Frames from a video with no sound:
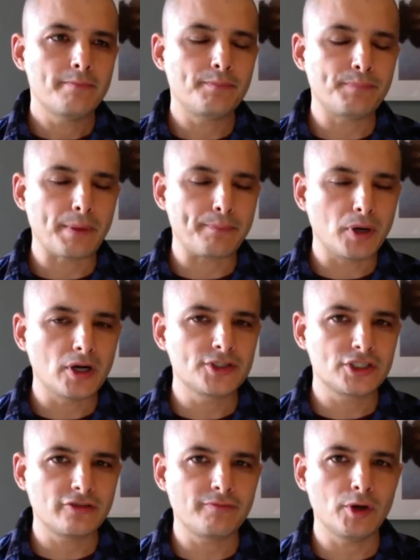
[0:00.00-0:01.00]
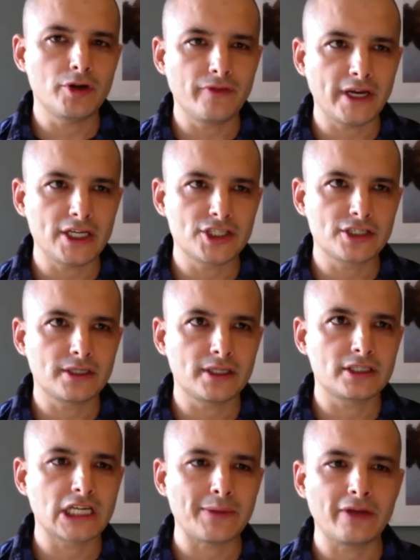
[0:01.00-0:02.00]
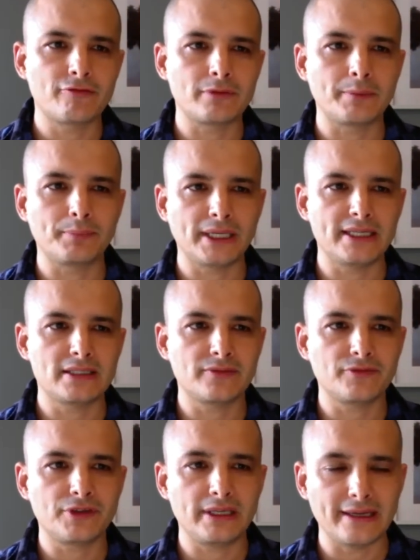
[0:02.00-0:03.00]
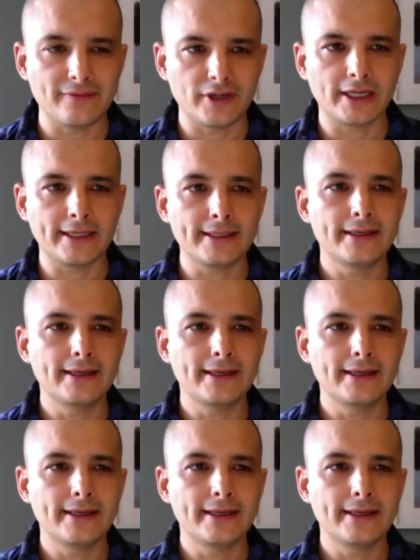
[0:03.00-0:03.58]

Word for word: a positive motivation that's coming from a place of giving